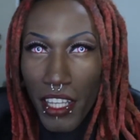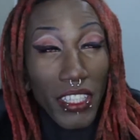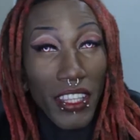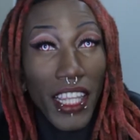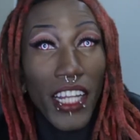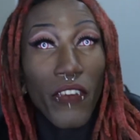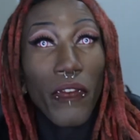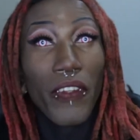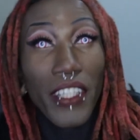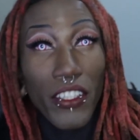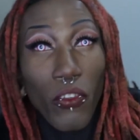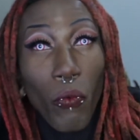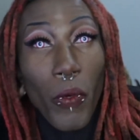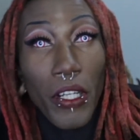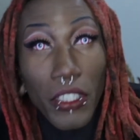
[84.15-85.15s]
Thankfully,
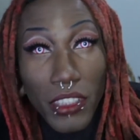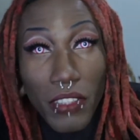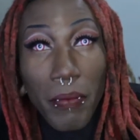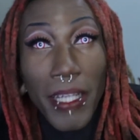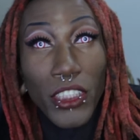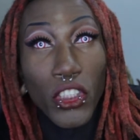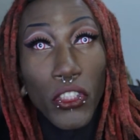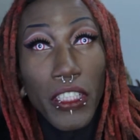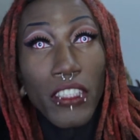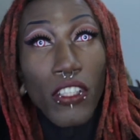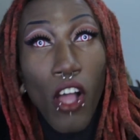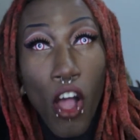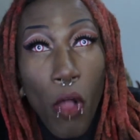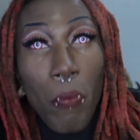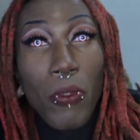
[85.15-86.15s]
the winter semester is
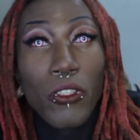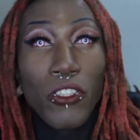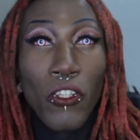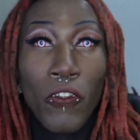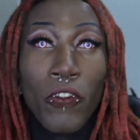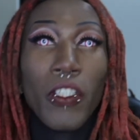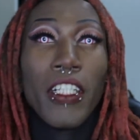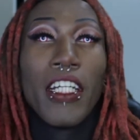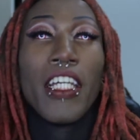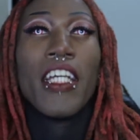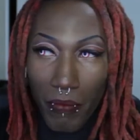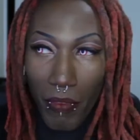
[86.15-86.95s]
almost over.